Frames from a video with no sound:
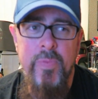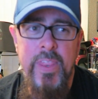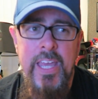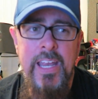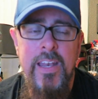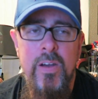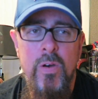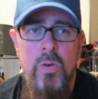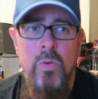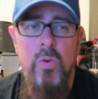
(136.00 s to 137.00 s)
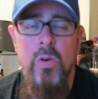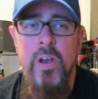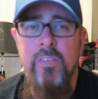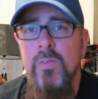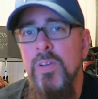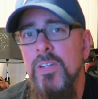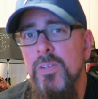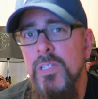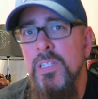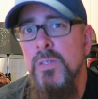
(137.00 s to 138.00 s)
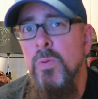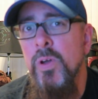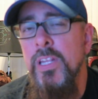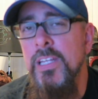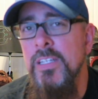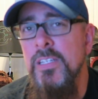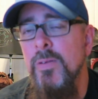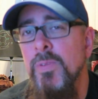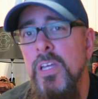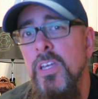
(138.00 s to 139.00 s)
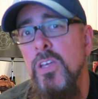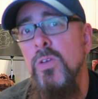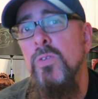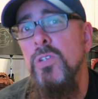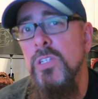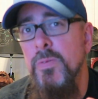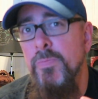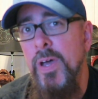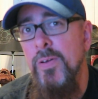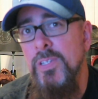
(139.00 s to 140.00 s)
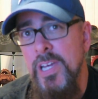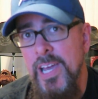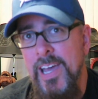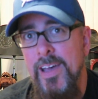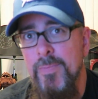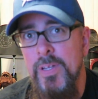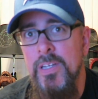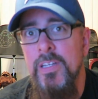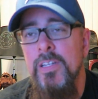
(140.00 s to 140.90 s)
they know, or everyone knows at this point, that something huge is about to happen.